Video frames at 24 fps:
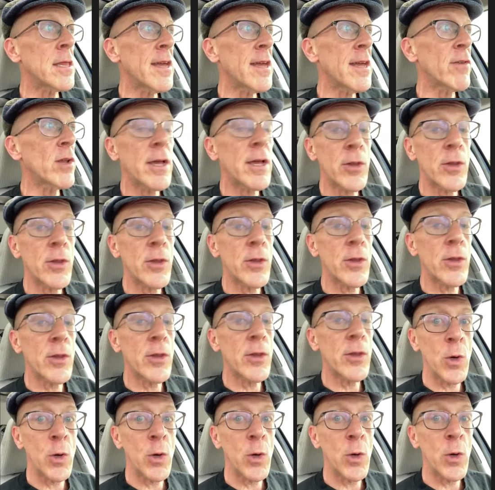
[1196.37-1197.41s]
other hit
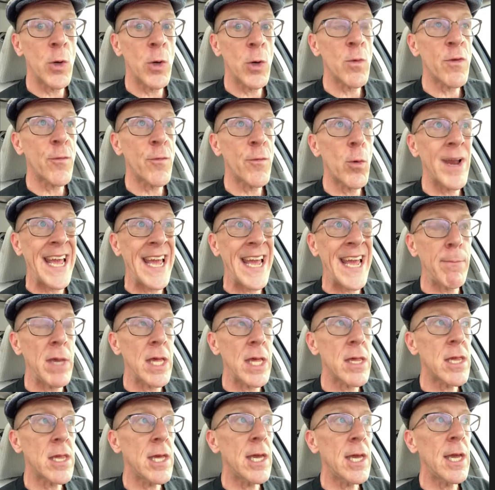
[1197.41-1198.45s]
shows for
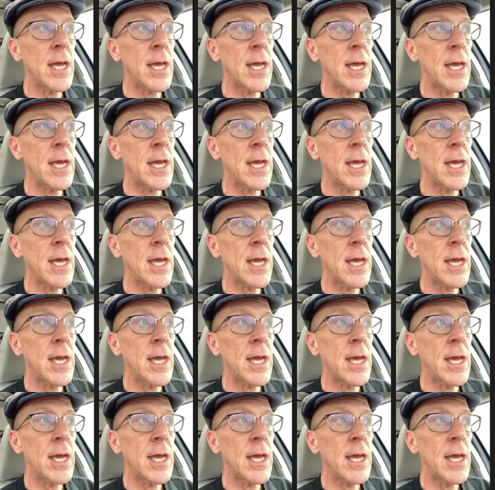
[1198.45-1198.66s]
ABC,